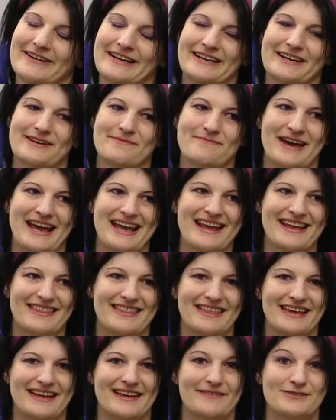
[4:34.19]
created a bike
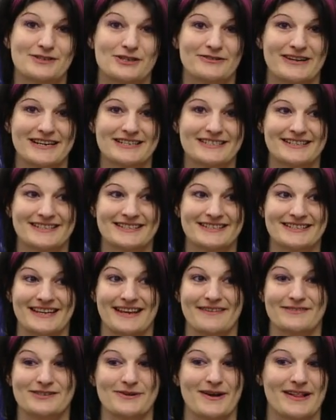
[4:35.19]
that gives you directions and
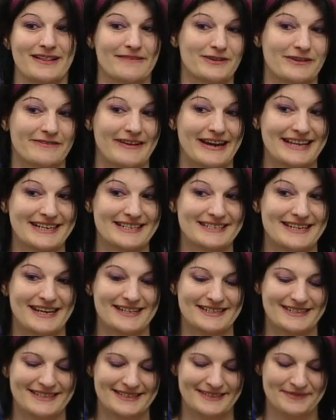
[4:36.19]
gives you all of your riding
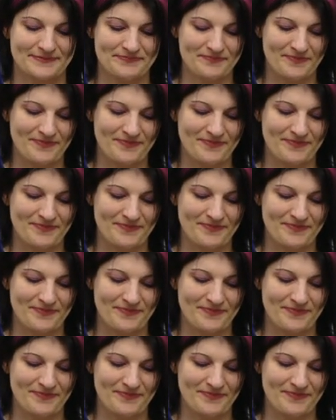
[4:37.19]
stats.